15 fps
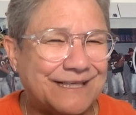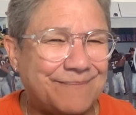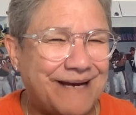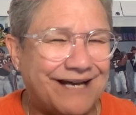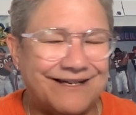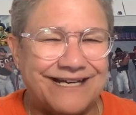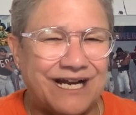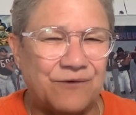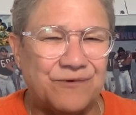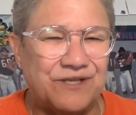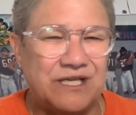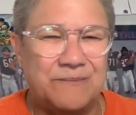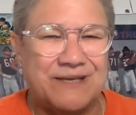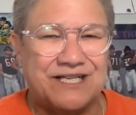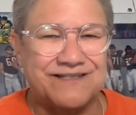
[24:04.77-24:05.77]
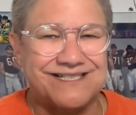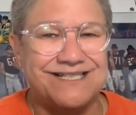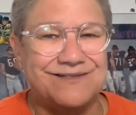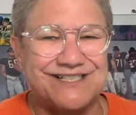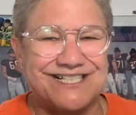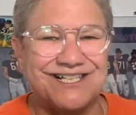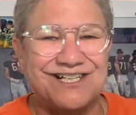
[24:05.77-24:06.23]
about it, not really, because he
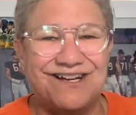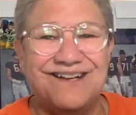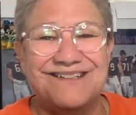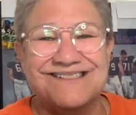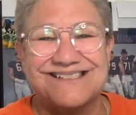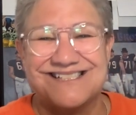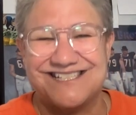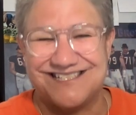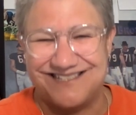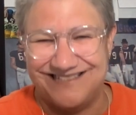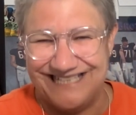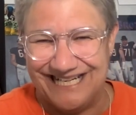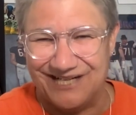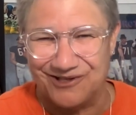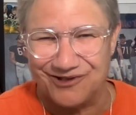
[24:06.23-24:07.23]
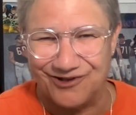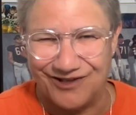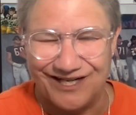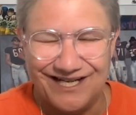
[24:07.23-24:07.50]
was a gunslinger